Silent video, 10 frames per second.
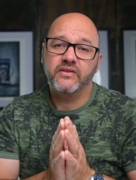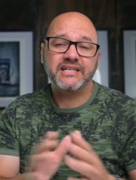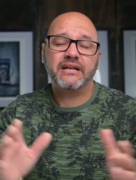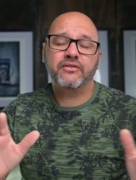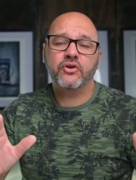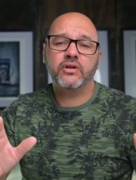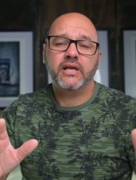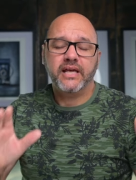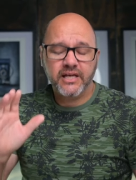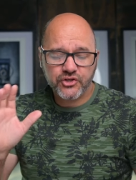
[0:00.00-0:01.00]
The
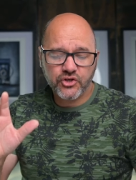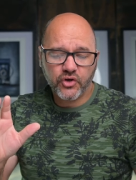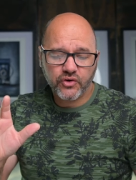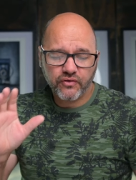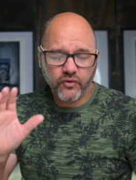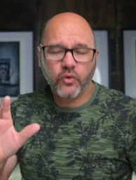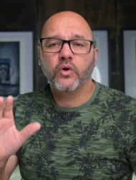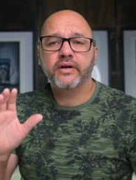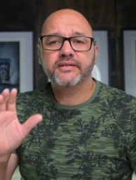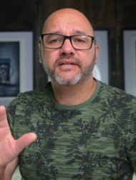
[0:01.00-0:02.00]
Z30 is not
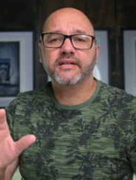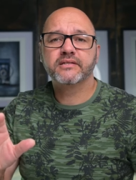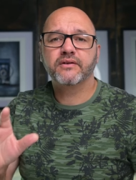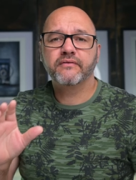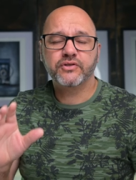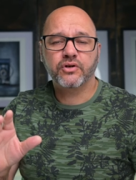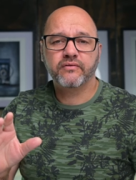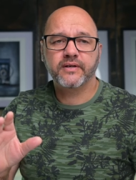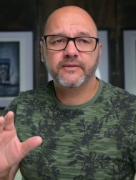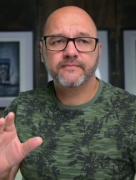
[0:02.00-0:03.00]
for a stills
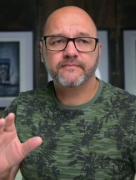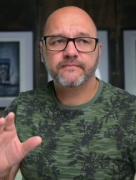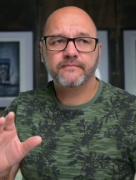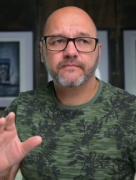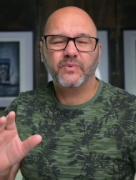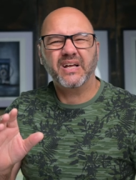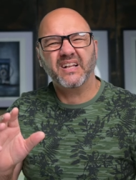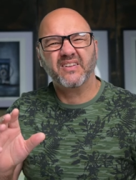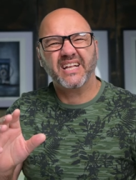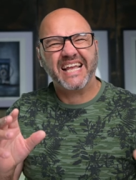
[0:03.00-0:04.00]
photographer.
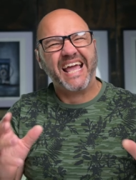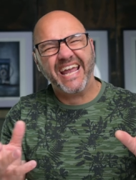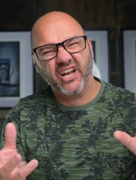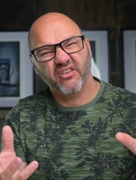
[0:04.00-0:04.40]
Well, kind